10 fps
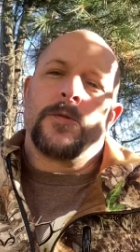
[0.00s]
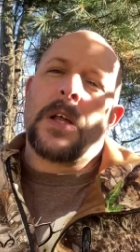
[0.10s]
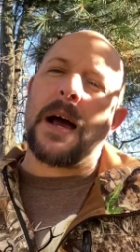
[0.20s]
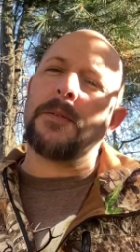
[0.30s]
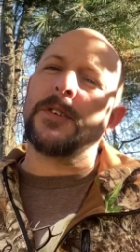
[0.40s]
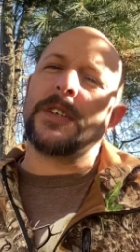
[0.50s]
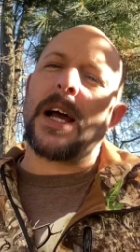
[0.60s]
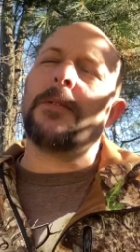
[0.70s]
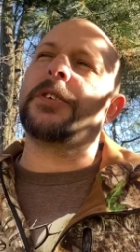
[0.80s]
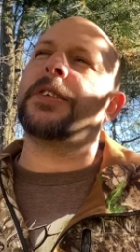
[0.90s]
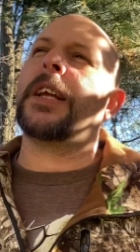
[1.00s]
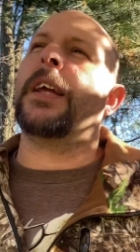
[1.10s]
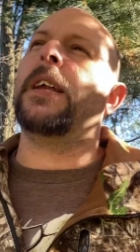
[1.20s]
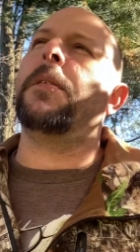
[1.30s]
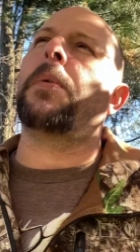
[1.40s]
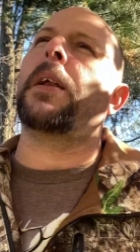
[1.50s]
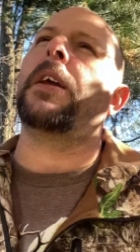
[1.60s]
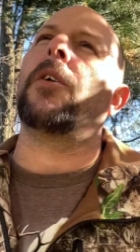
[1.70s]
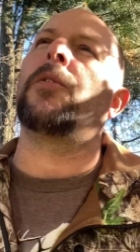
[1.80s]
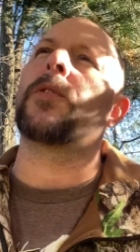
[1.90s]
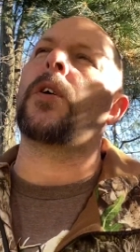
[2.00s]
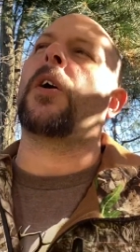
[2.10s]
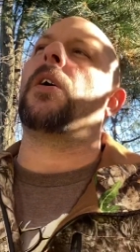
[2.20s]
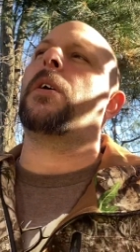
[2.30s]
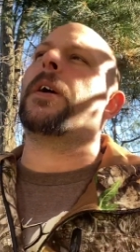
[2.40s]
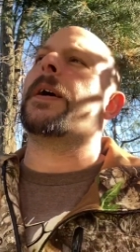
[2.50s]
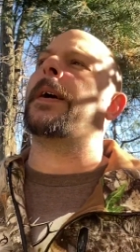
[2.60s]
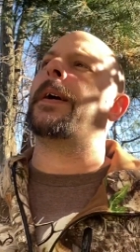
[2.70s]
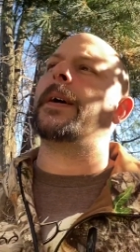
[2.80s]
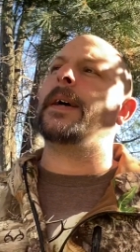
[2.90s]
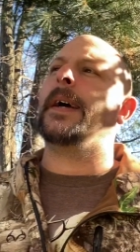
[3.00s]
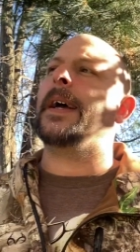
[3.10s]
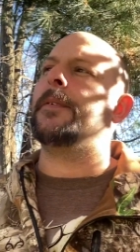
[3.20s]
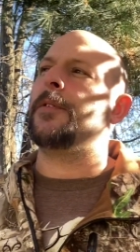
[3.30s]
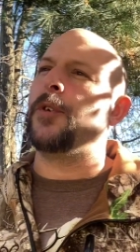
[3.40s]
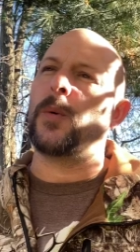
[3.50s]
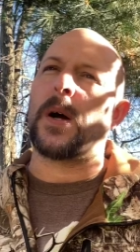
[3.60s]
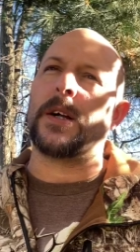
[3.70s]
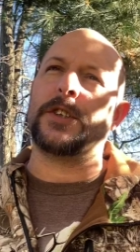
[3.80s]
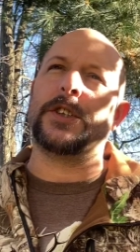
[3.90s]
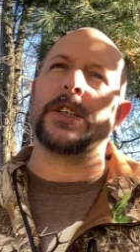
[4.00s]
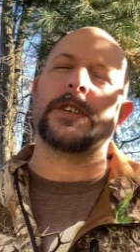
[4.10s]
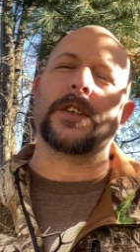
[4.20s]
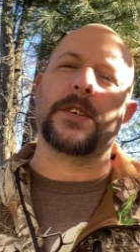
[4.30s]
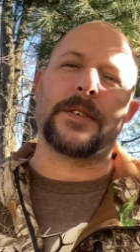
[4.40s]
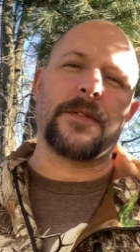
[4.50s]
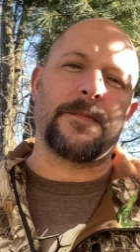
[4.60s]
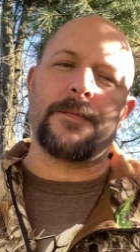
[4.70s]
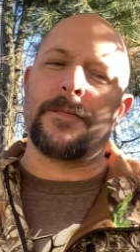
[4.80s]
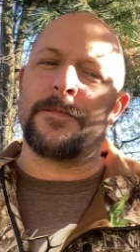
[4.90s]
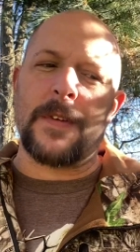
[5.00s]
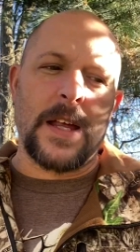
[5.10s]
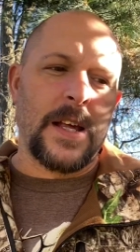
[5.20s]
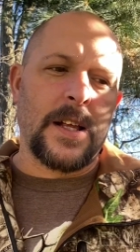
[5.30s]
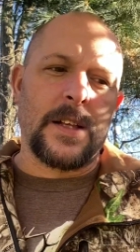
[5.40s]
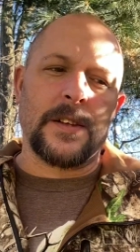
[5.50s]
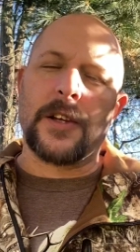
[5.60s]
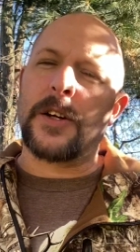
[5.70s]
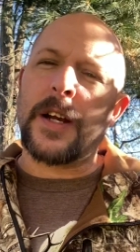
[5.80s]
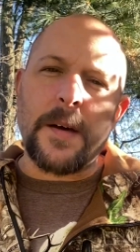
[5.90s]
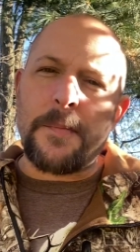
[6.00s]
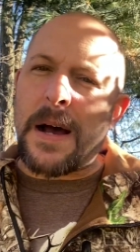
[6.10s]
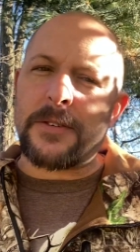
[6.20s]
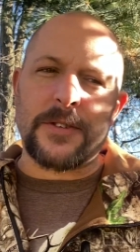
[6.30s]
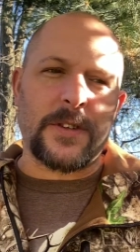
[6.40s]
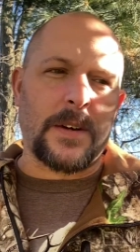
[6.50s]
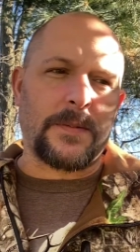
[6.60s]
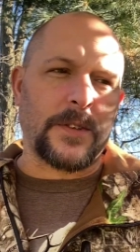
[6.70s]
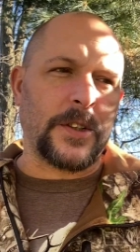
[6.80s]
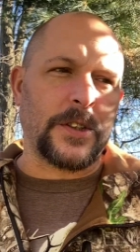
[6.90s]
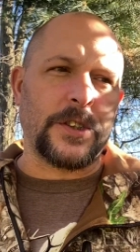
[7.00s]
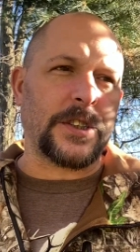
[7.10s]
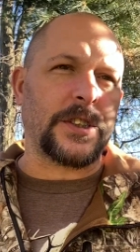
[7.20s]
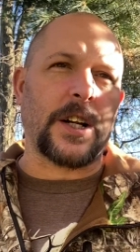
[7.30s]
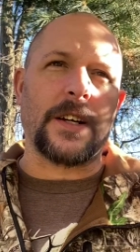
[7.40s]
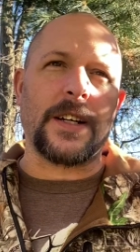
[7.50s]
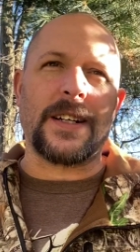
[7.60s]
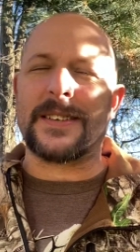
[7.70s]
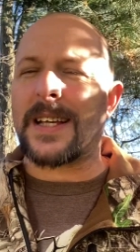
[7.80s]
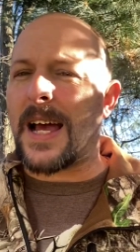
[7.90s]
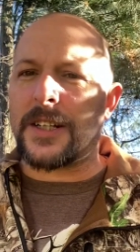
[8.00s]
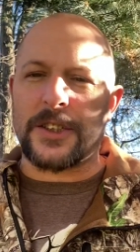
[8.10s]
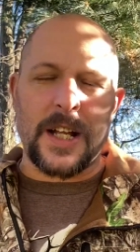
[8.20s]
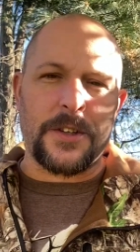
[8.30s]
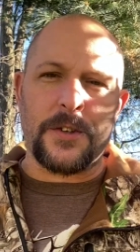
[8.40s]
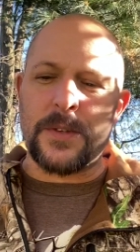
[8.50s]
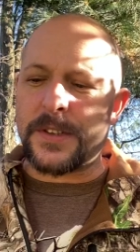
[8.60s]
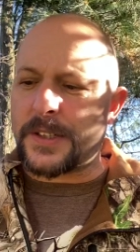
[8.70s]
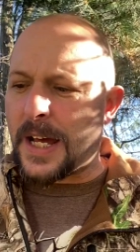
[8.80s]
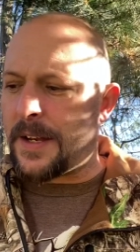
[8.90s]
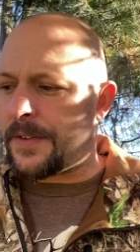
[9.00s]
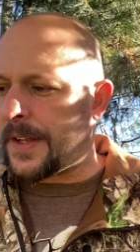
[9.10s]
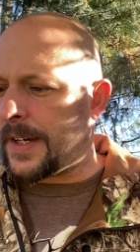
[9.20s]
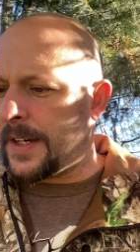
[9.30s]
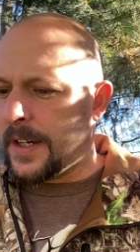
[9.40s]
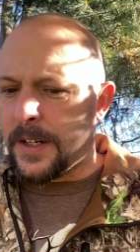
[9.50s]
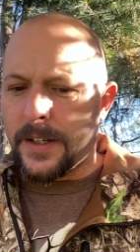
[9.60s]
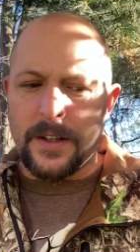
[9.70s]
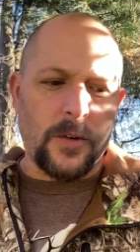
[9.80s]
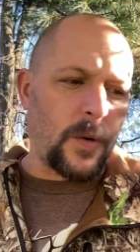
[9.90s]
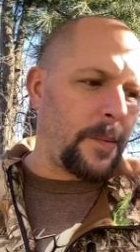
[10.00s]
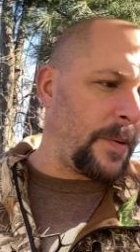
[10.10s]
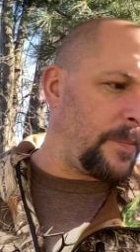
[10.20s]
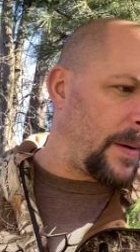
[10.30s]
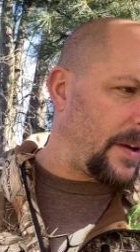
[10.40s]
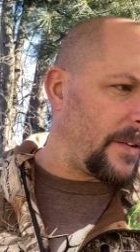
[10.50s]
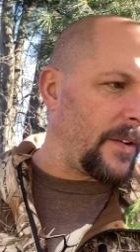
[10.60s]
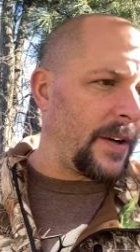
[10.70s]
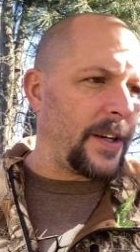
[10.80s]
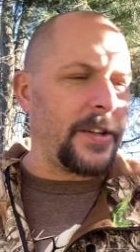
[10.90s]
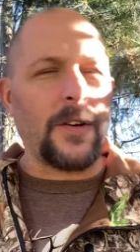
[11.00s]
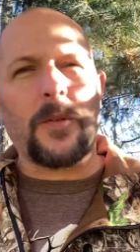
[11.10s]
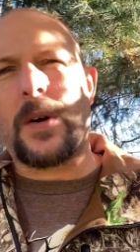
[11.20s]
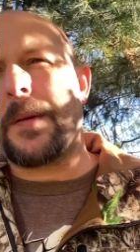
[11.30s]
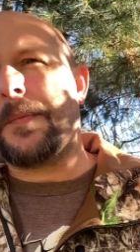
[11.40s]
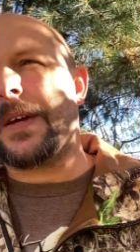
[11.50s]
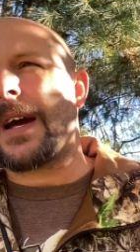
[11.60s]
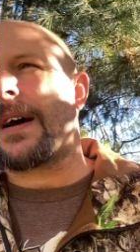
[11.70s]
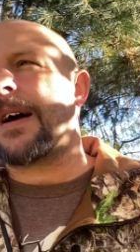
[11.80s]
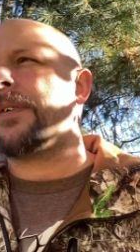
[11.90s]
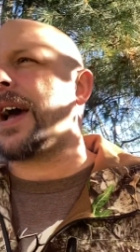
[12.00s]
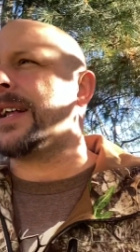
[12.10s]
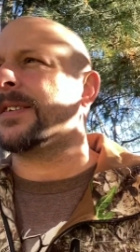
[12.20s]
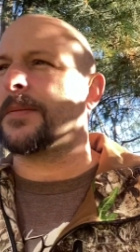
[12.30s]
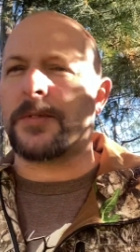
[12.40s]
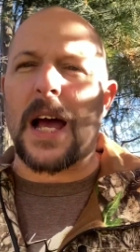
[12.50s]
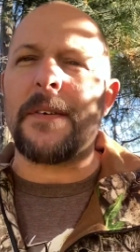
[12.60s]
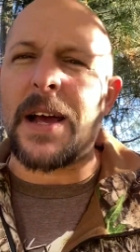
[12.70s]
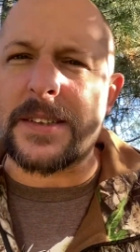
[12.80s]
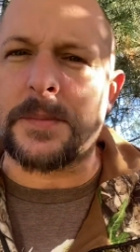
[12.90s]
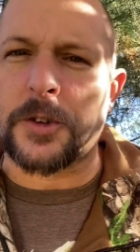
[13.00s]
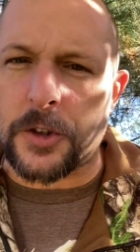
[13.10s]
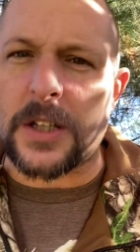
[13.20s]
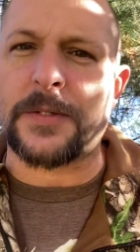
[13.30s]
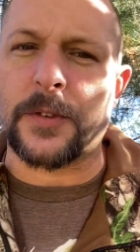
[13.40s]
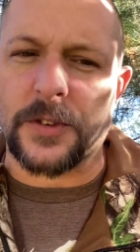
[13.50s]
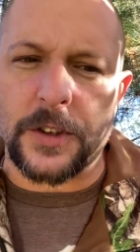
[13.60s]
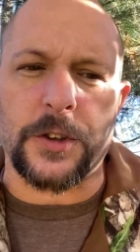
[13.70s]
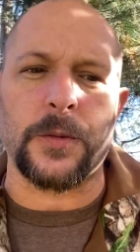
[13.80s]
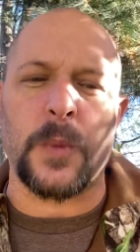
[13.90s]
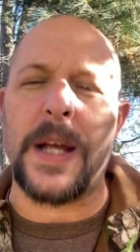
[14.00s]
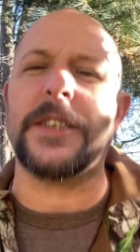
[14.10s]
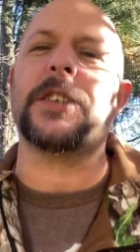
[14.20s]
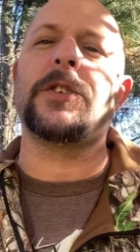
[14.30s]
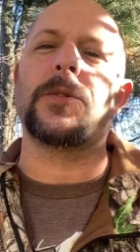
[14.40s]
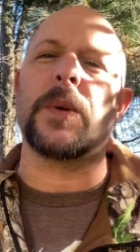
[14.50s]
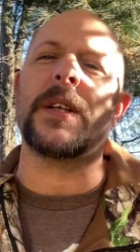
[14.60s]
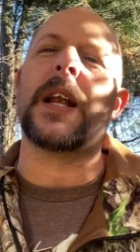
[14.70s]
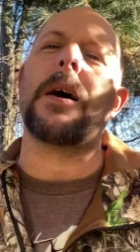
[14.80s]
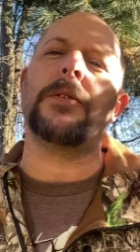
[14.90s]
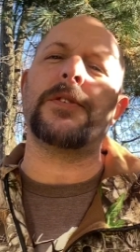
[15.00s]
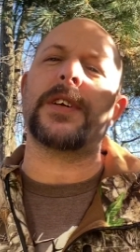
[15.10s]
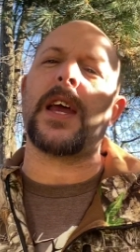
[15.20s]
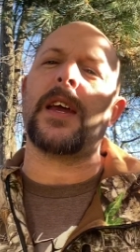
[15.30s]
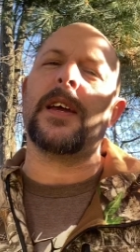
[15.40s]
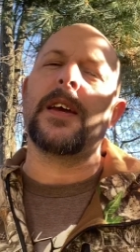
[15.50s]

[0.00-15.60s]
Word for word: I would I would say to anybody overall, if you are just learning about stuff or you're just starting to decide should I do this kind of thing, you don't want to be paranoid. You don't want to be. I, have had some I've had some stressful situations with it. I would say,